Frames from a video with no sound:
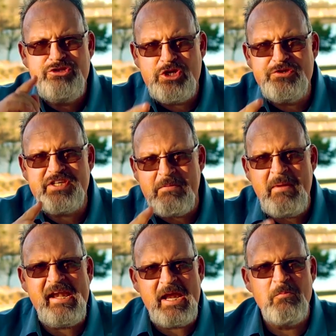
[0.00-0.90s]
juicy,
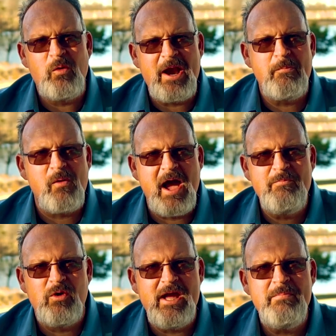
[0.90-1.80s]
medium rare
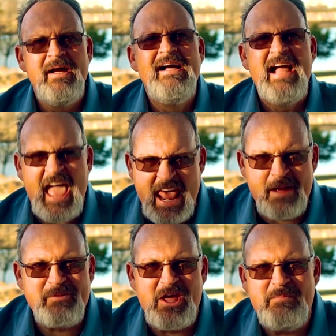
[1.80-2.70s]
prime rib, and
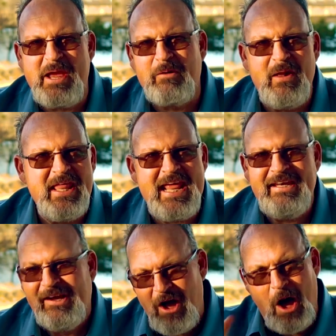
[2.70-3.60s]
I'm gonna be grilling it
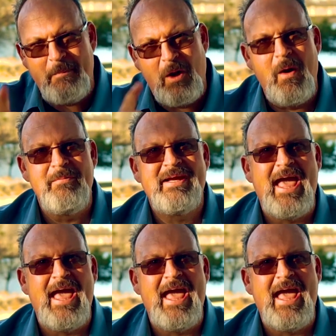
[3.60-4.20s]
on my Weber